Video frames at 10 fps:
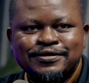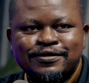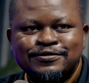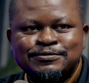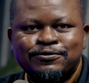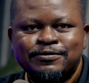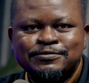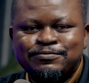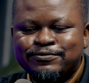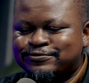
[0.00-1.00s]
This program is
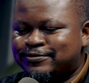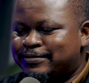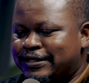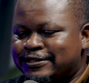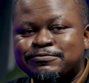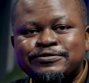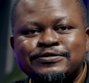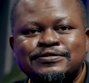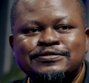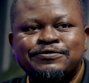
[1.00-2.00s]
brought to you by
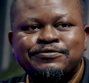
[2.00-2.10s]
SPDC.